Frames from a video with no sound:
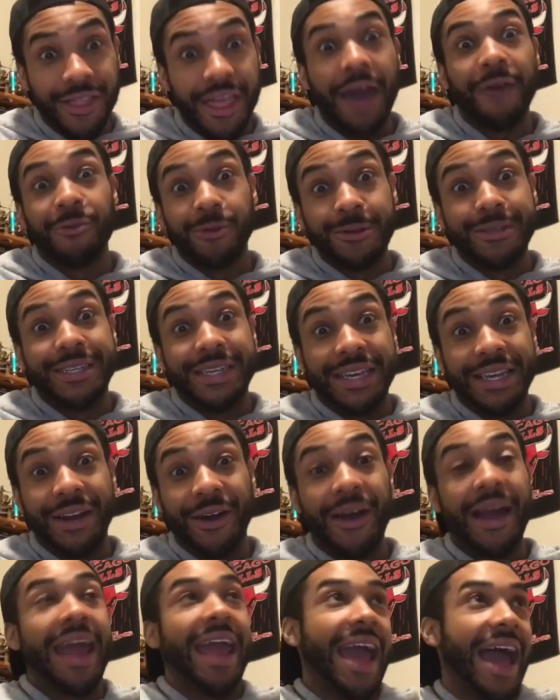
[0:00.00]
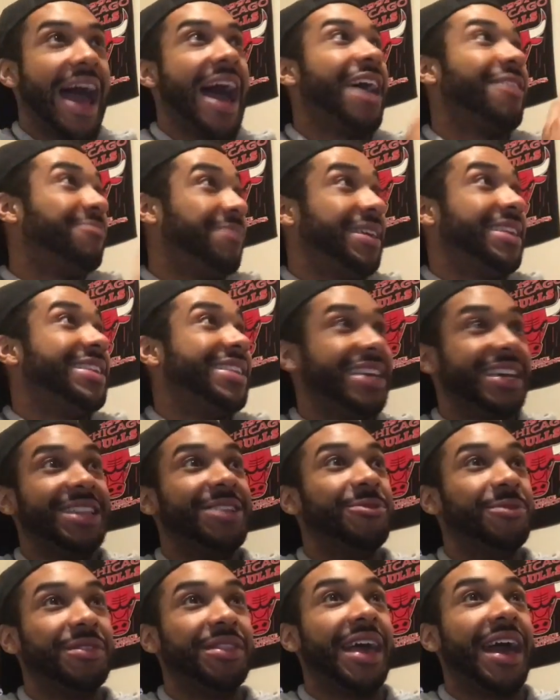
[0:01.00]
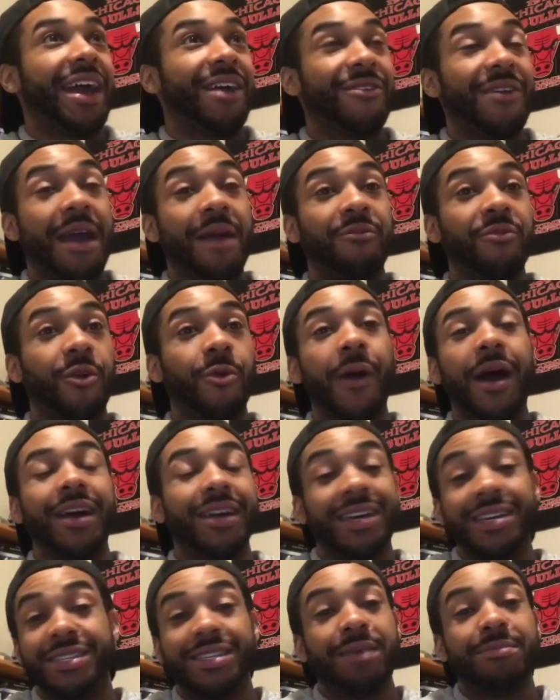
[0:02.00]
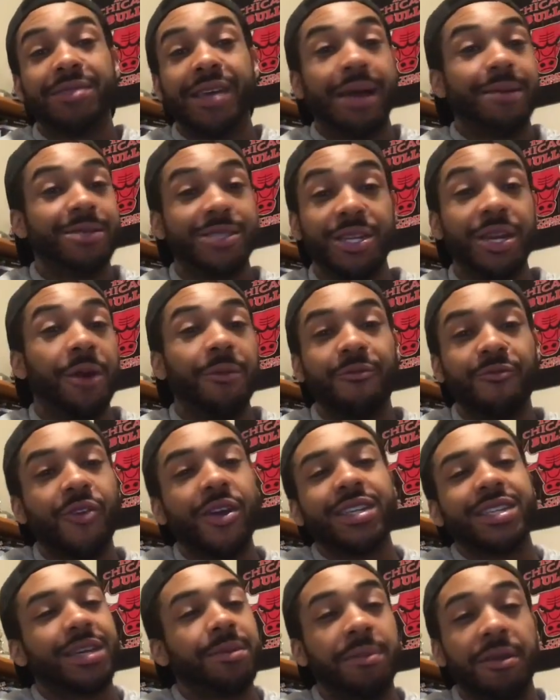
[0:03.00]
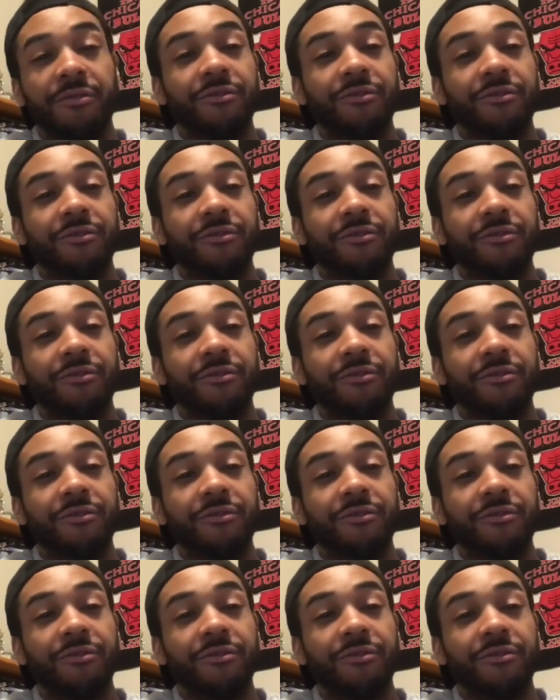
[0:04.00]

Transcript: that routine, all right? I've been dealing with that crap for a while because sometimes, you know, friends can be